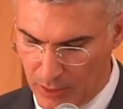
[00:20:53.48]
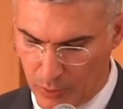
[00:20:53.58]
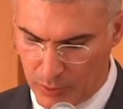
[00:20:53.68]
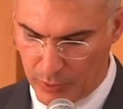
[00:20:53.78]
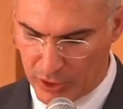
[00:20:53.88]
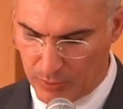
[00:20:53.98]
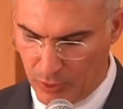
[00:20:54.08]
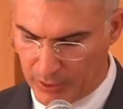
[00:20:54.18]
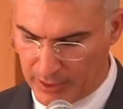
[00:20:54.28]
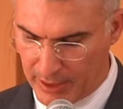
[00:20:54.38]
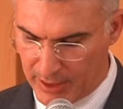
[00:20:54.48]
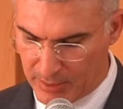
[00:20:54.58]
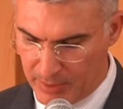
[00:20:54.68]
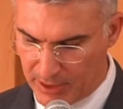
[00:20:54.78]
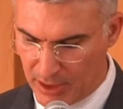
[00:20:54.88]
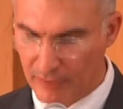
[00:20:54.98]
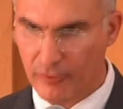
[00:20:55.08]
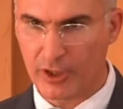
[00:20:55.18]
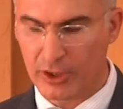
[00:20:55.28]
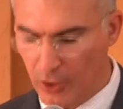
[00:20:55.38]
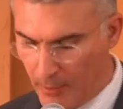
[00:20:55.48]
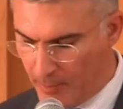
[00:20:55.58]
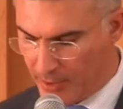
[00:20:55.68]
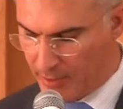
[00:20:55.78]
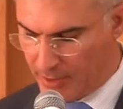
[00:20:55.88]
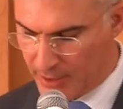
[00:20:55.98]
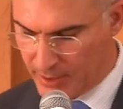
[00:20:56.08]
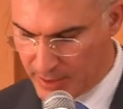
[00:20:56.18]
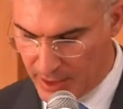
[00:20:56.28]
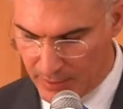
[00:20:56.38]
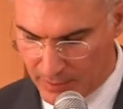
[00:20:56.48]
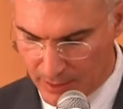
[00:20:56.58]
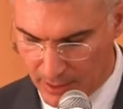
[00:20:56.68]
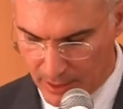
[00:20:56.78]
with which Malta is bidding for a non-permanent seat